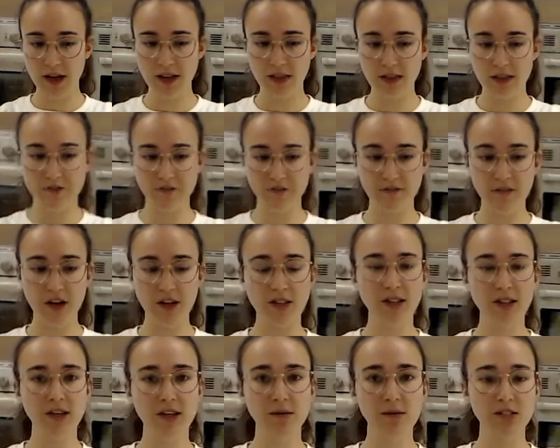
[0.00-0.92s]
And the fun
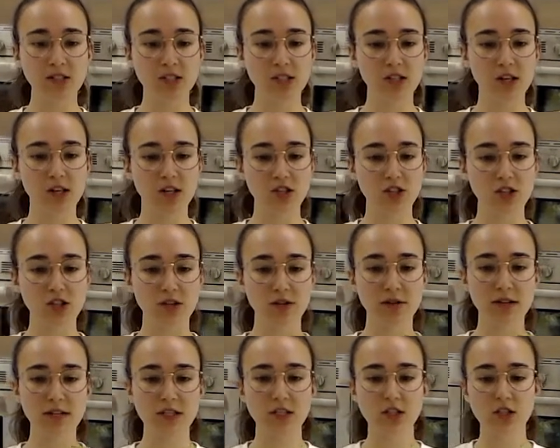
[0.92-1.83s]
thing about
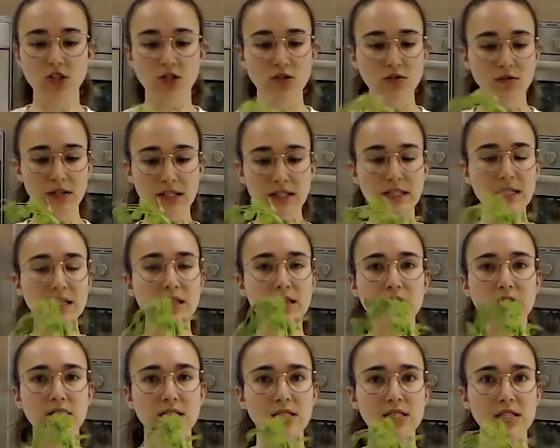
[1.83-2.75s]
cilantro is you can eat the
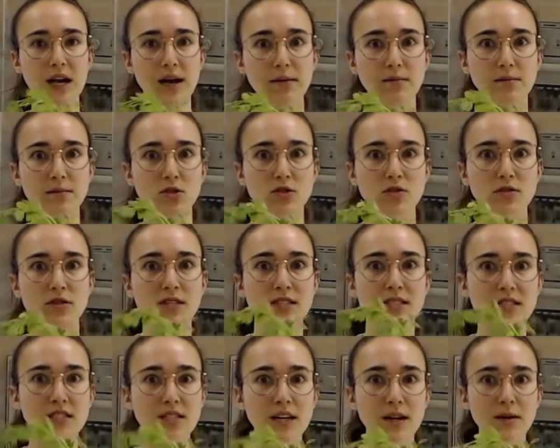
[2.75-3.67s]
stems. So the
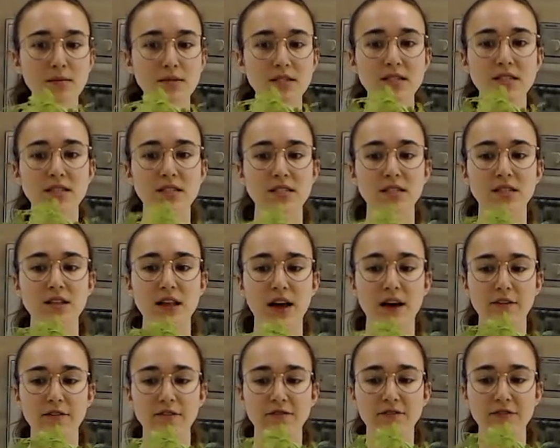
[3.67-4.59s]
stems still
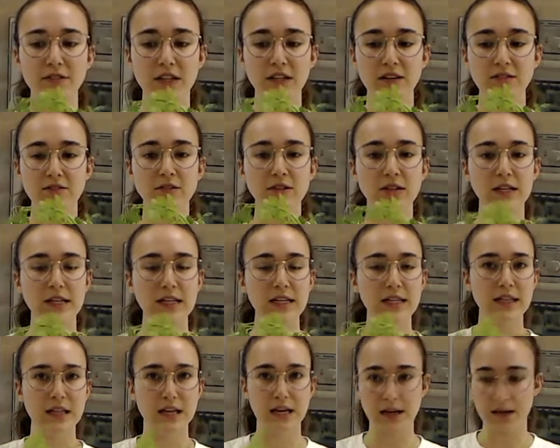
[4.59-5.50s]
have flavor in
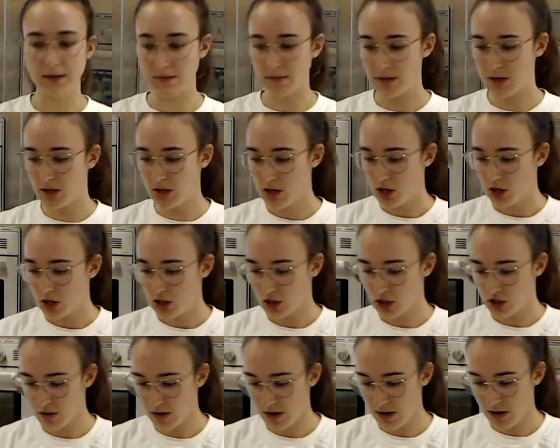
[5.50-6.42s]
them.
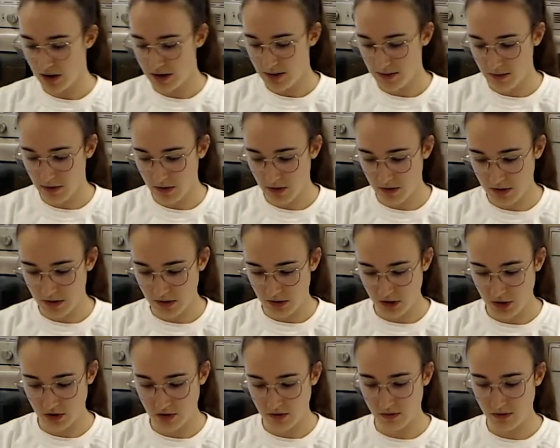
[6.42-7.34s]
So I am going
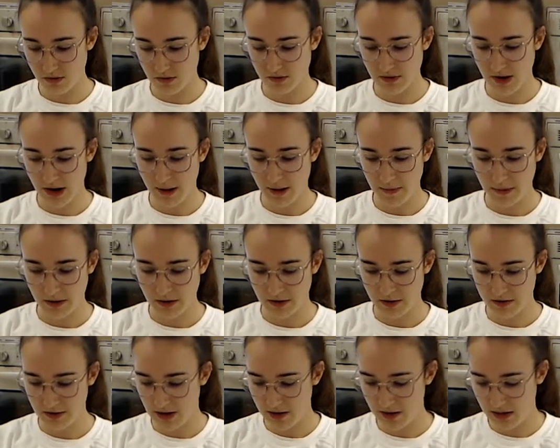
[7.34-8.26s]
to wrap it
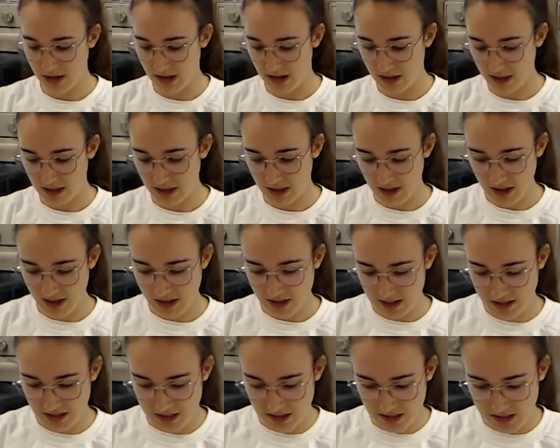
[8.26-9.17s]
around like
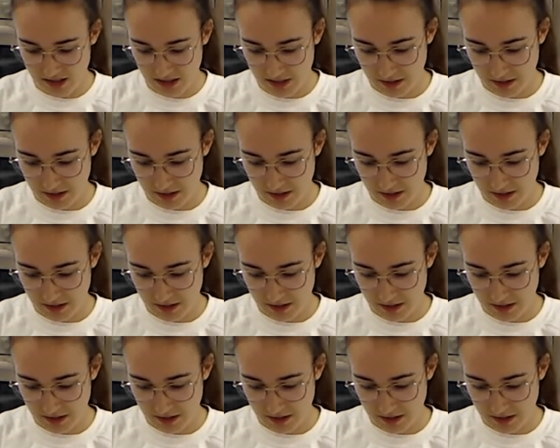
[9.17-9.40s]
this.